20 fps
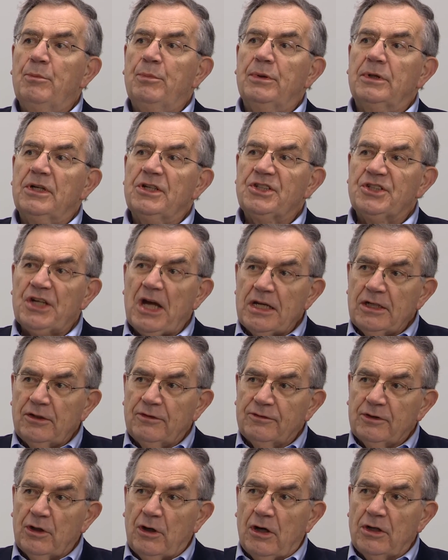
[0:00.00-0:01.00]
but a sign
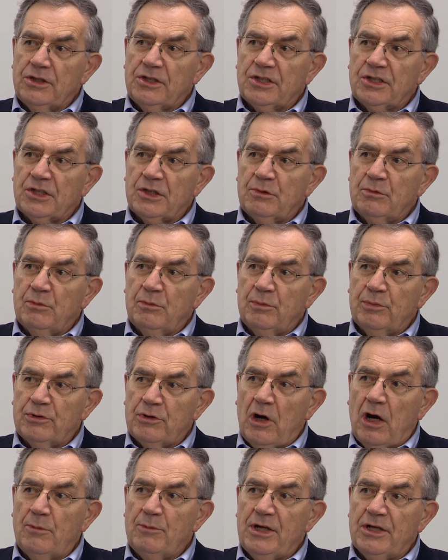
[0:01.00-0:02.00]
of God's
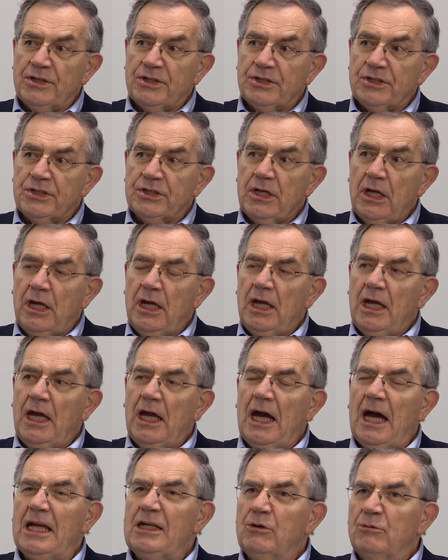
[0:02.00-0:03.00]
promise.
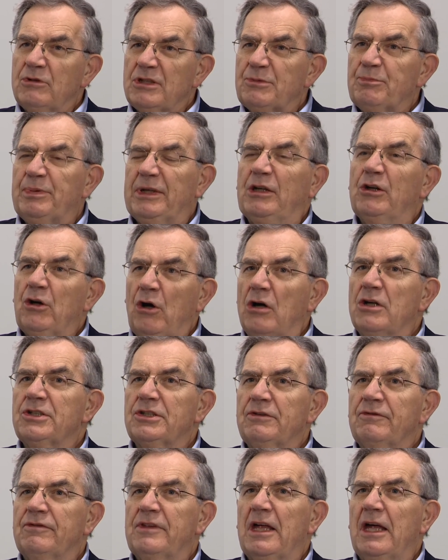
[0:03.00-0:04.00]
And it was
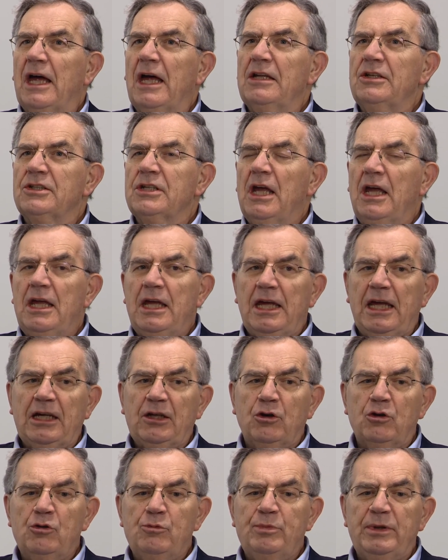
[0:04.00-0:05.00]
because of that
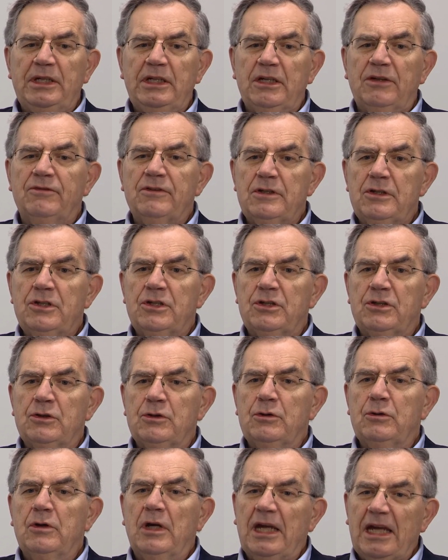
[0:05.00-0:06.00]
it could be given
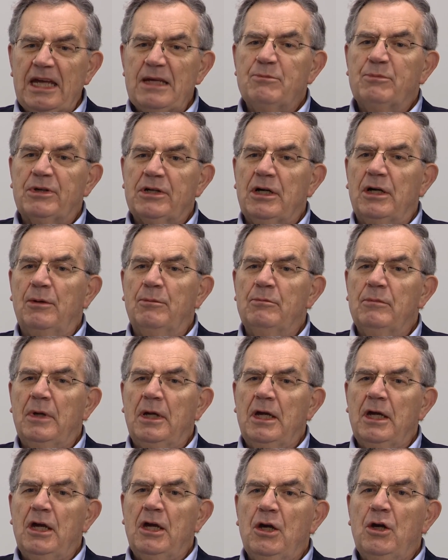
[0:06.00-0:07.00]
to Abraham,
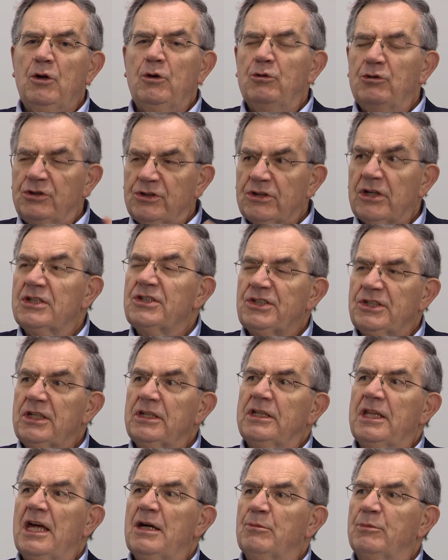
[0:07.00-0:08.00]
who
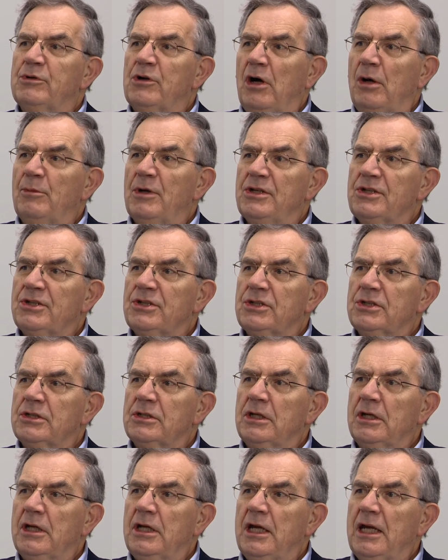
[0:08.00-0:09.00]
trusted that promise.
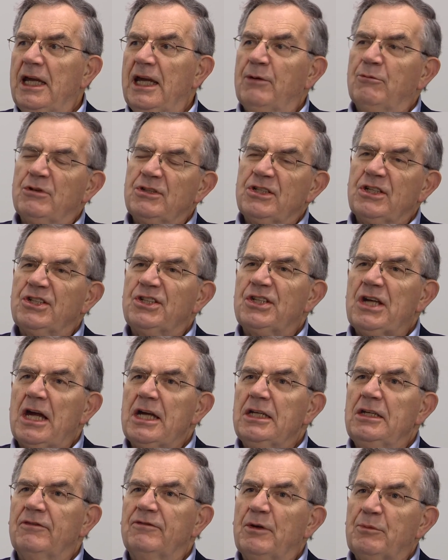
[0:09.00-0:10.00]
It was a
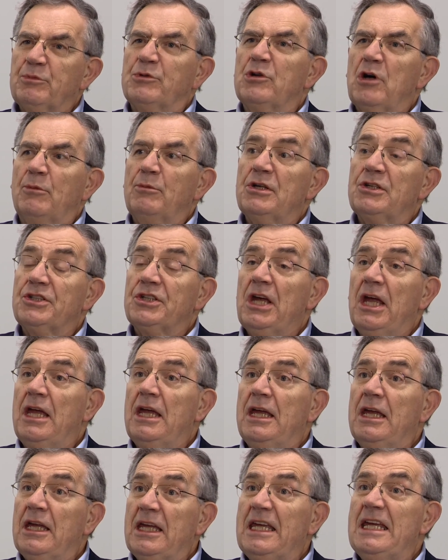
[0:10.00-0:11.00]
sign of a promise
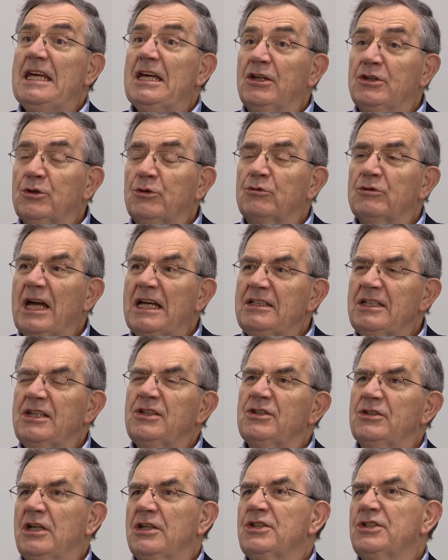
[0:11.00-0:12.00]
he had already
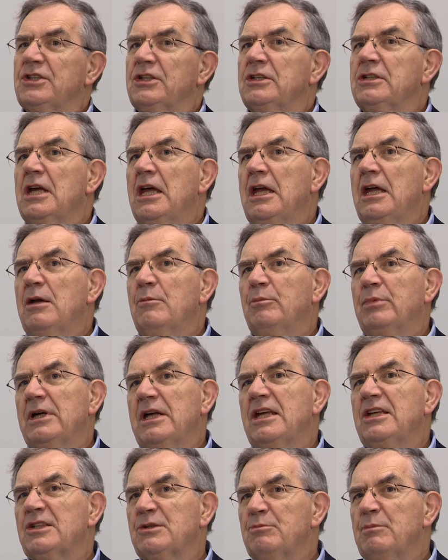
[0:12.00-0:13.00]
trusted,
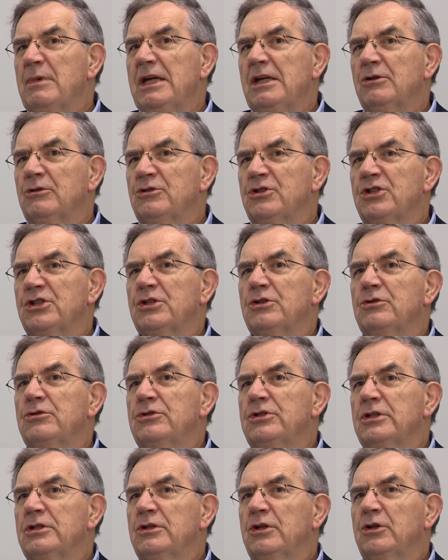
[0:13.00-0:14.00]
but his male
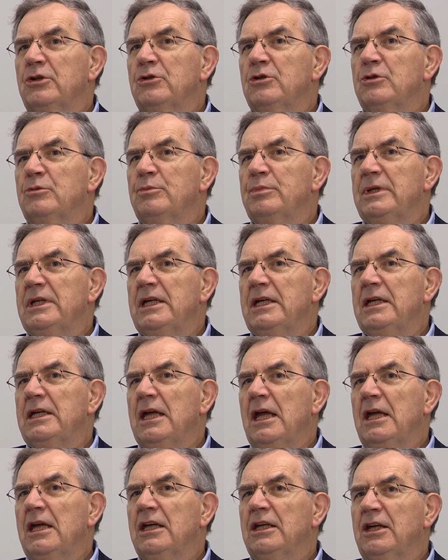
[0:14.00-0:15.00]
children could be
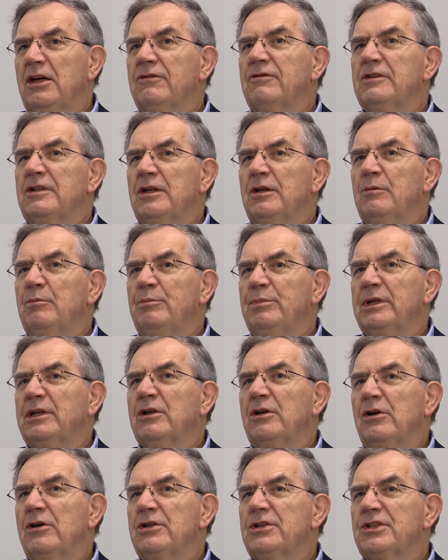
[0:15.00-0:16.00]
given it
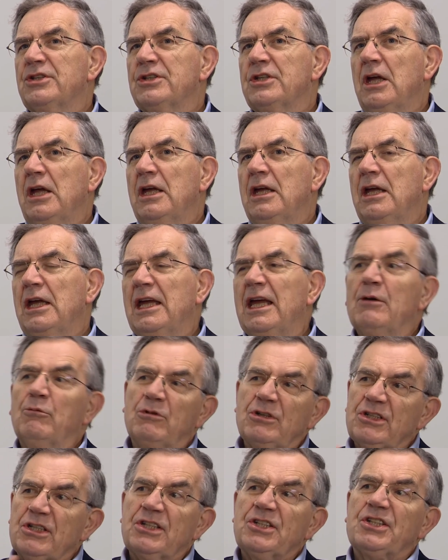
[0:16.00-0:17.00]
because it
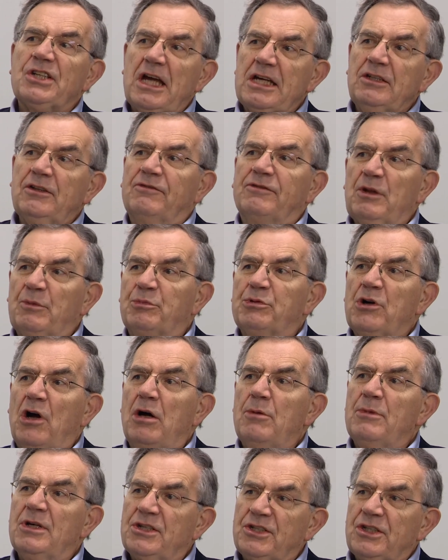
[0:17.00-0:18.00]
was a sign of the
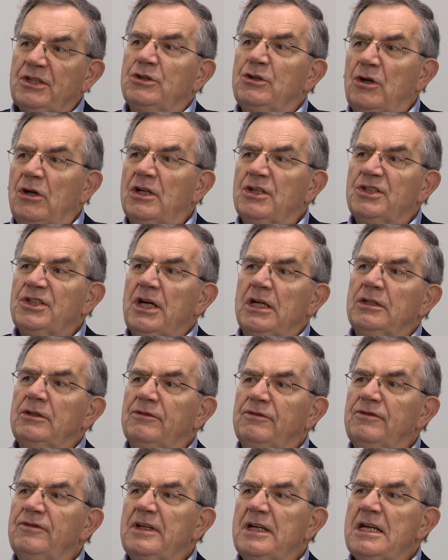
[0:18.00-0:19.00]
promise and not a sign
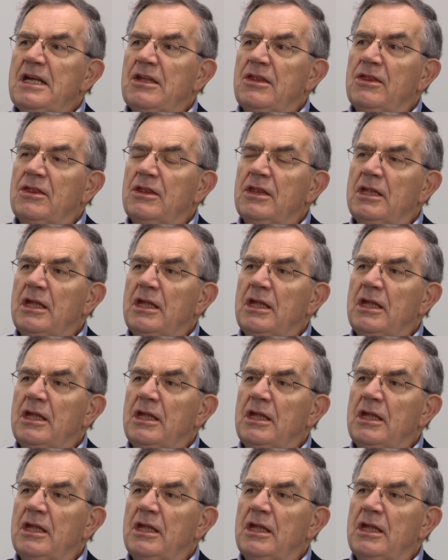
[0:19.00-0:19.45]
of faith.